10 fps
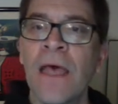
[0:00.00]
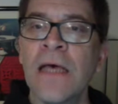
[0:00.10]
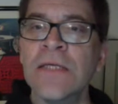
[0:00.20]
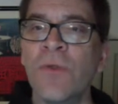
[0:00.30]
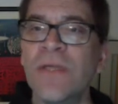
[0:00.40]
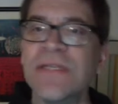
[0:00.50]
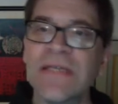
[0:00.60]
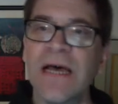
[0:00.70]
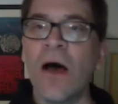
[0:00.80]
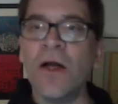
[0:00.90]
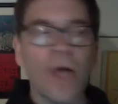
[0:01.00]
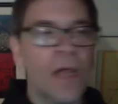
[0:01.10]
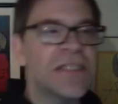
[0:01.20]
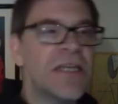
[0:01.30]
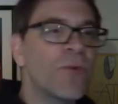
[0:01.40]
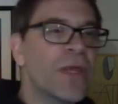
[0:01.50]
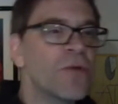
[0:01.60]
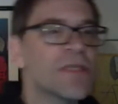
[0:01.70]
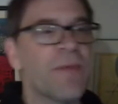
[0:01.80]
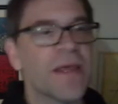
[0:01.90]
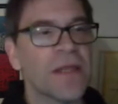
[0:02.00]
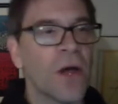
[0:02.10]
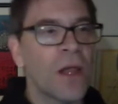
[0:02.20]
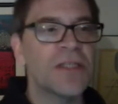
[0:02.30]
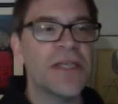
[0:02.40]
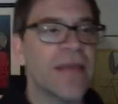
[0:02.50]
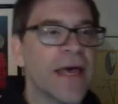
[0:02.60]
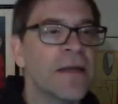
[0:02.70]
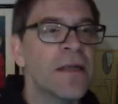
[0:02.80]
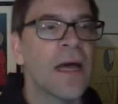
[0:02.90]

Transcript: So this ontology reuse methodology then,